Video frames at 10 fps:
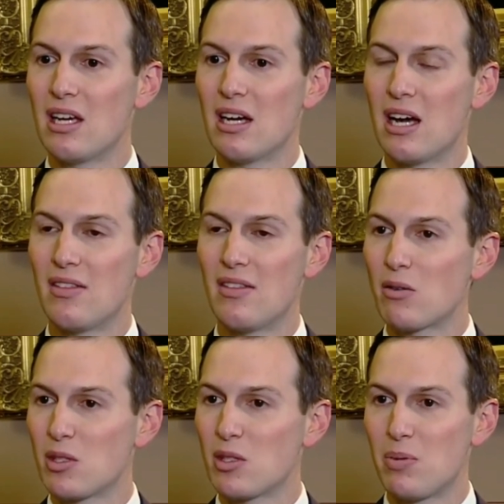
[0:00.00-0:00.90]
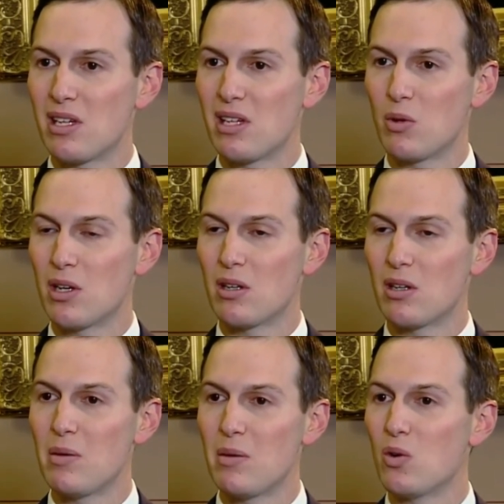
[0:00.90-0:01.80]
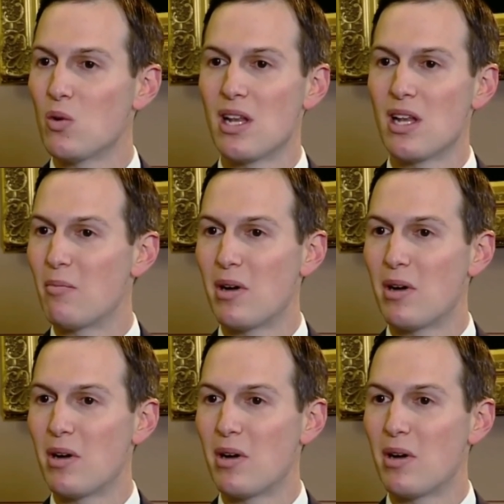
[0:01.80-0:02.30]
that was a period where people who were not